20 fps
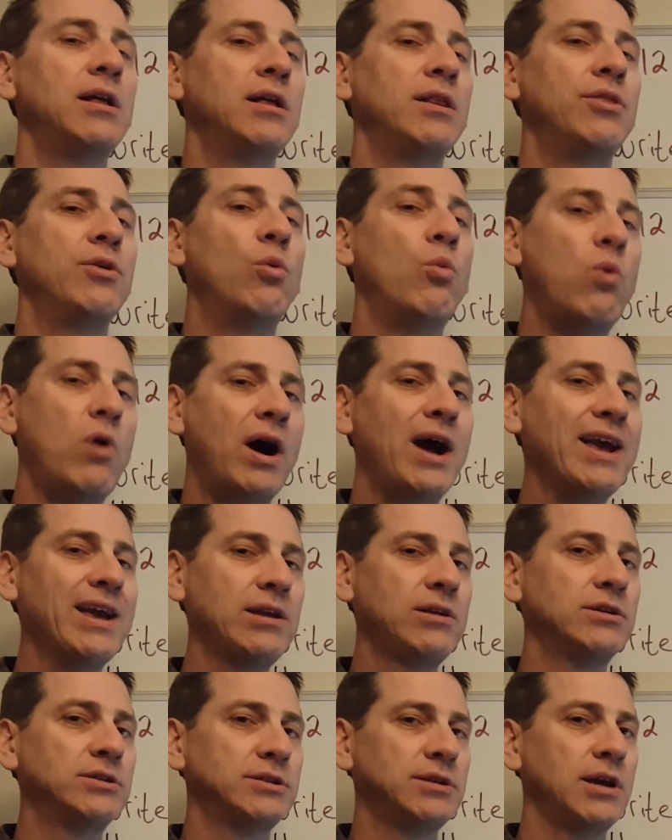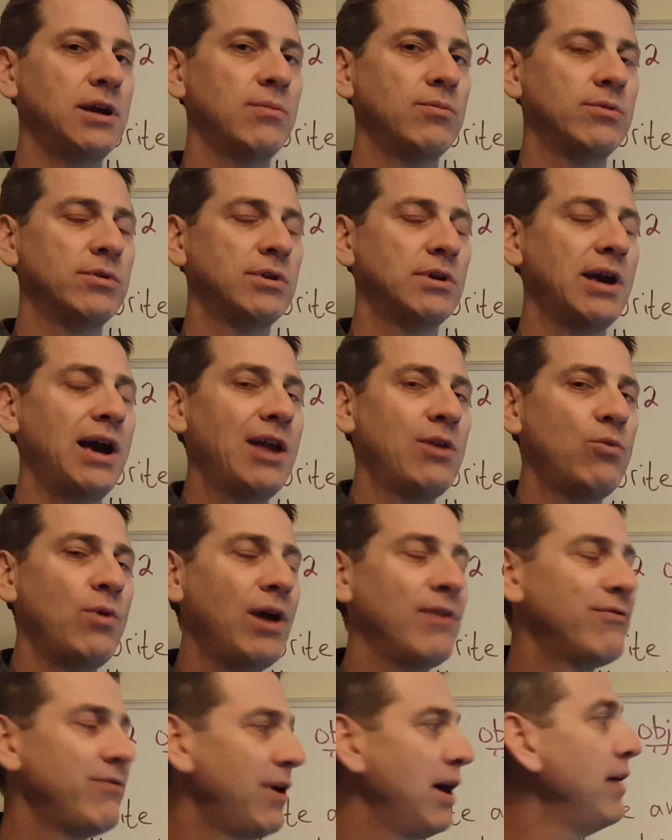the y-intercept. How do I
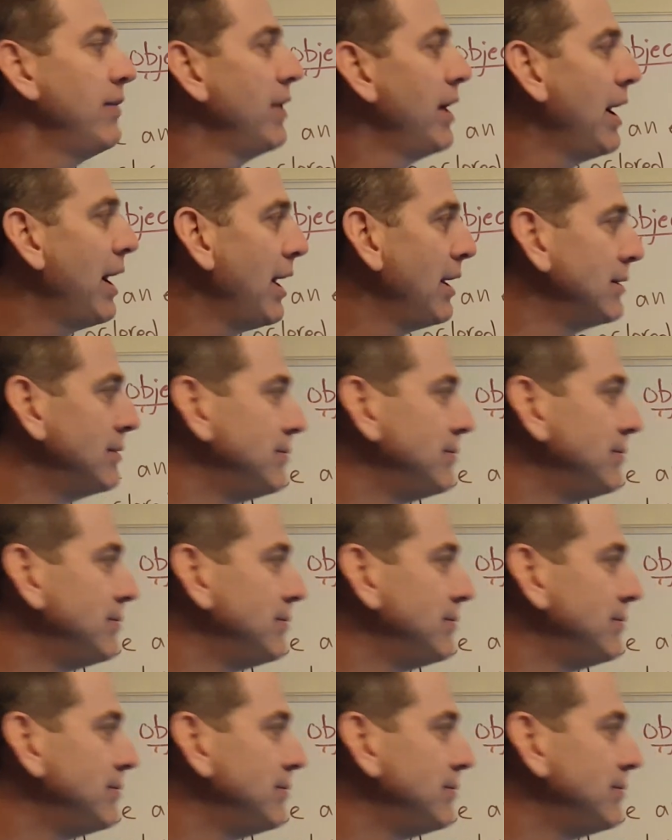find that?